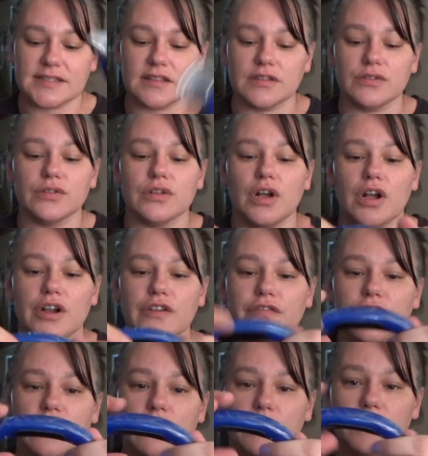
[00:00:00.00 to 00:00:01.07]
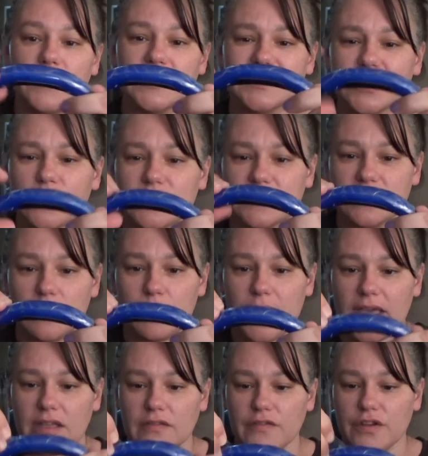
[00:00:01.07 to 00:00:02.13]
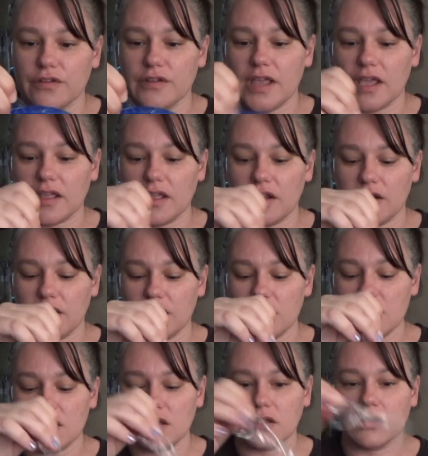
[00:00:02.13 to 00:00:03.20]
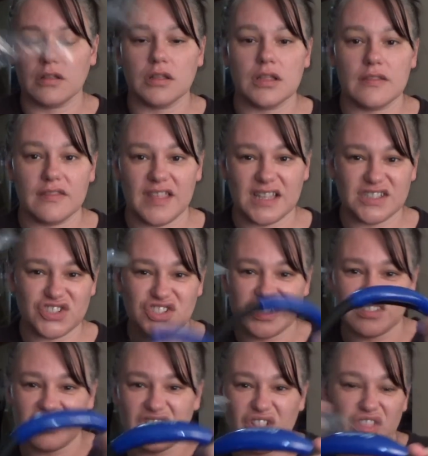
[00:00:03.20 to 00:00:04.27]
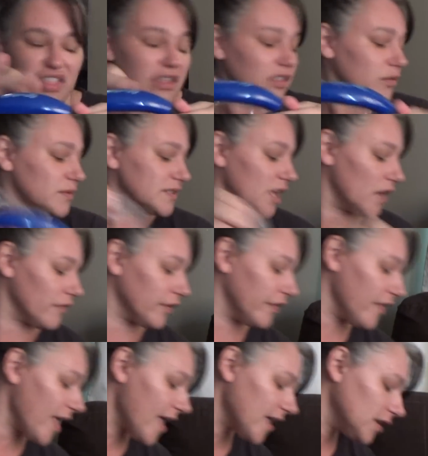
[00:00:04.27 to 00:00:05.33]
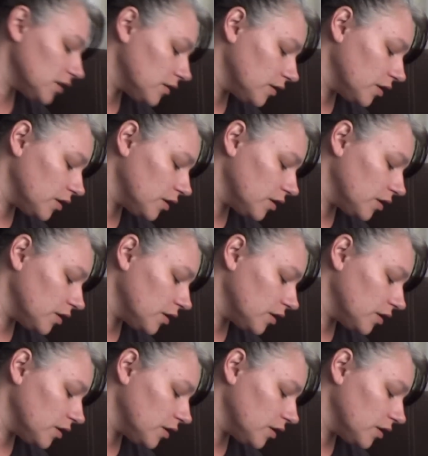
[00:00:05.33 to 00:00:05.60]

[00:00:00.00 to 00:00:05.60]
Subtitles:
a little guard for this goes in the back of your neck area. That's just a little thing that was covering that.